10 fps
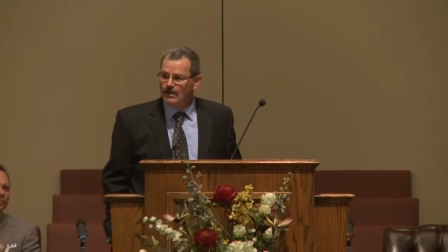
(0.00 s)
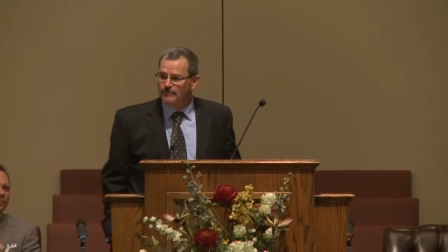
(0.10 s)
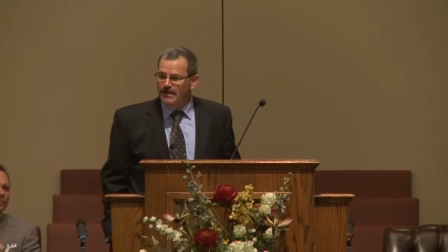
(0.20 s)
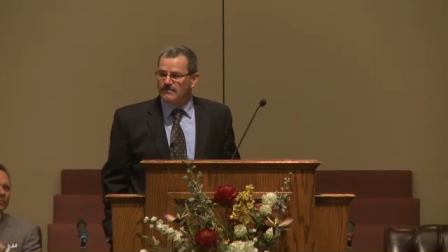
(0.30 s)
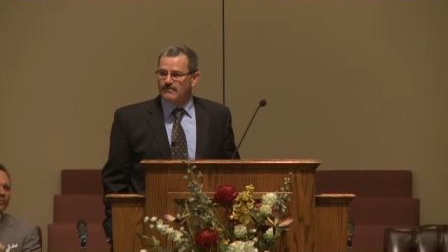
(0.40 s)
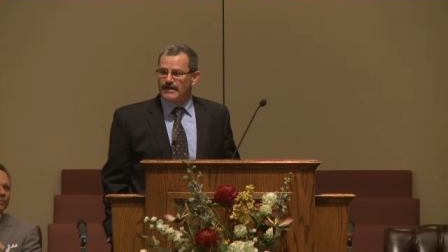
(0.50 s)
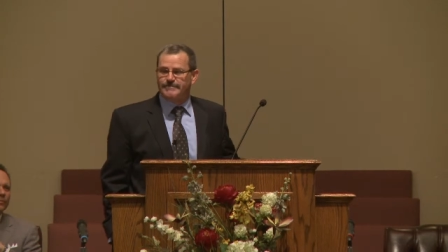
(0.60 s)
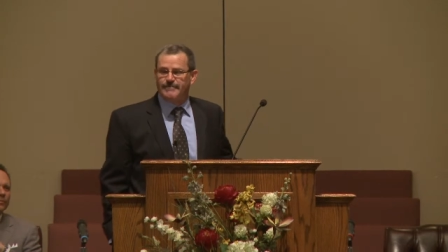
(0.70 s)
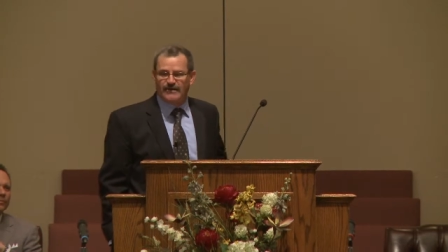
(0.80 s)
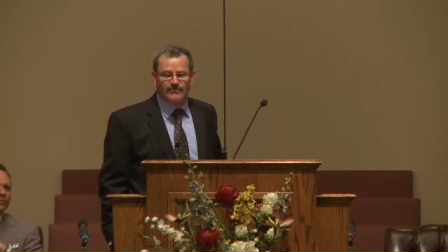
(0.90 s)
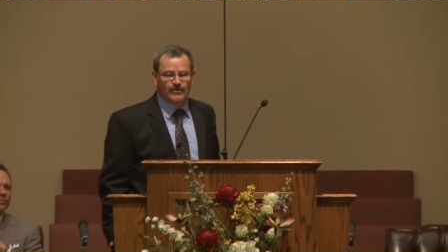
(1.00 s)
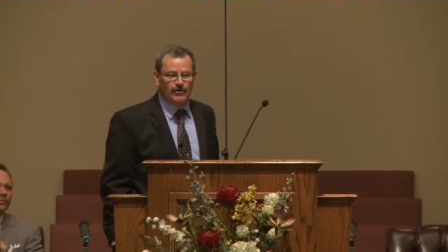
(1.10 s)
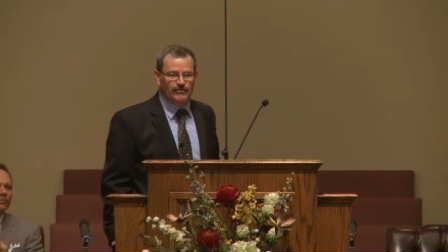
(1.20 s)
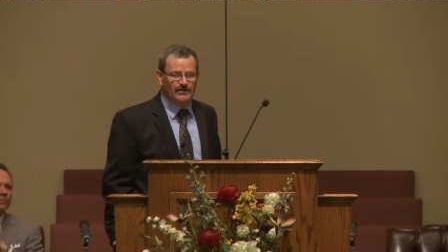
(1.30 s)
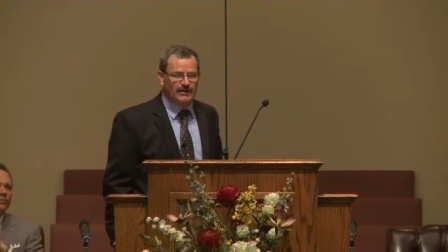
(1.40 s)
Places like Mexico
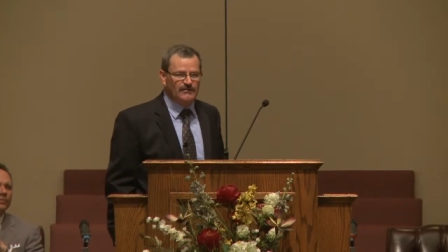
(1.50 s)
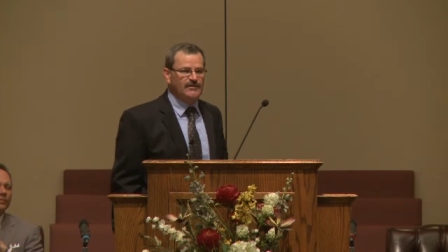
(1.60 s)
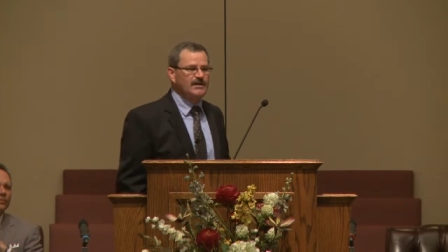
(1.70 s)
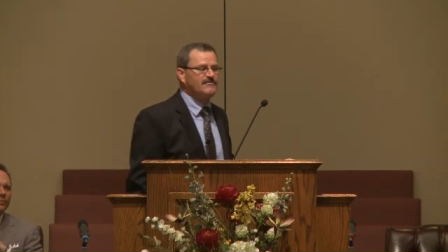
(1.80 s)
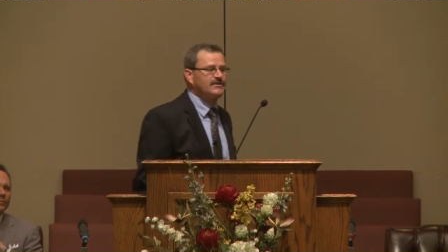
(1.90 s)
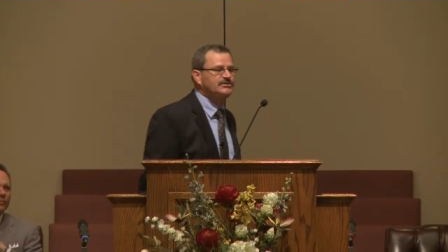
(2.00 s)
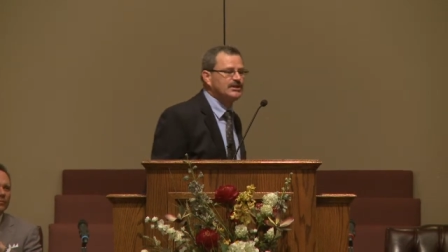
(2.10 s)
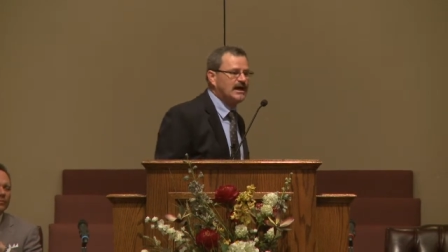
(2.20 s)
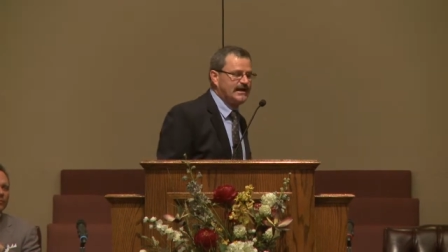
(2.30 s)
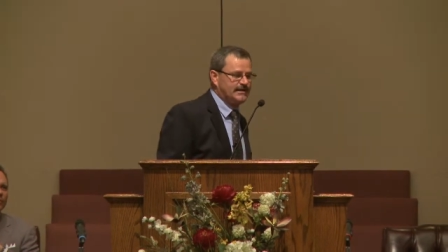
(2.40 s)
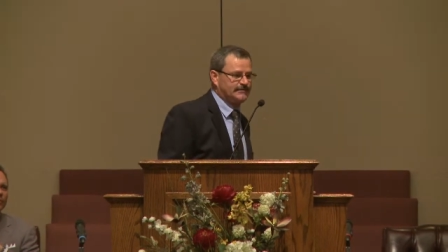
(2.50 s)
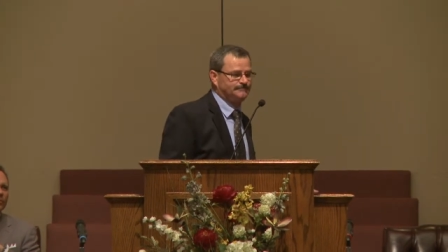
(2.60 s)
City, cities in China,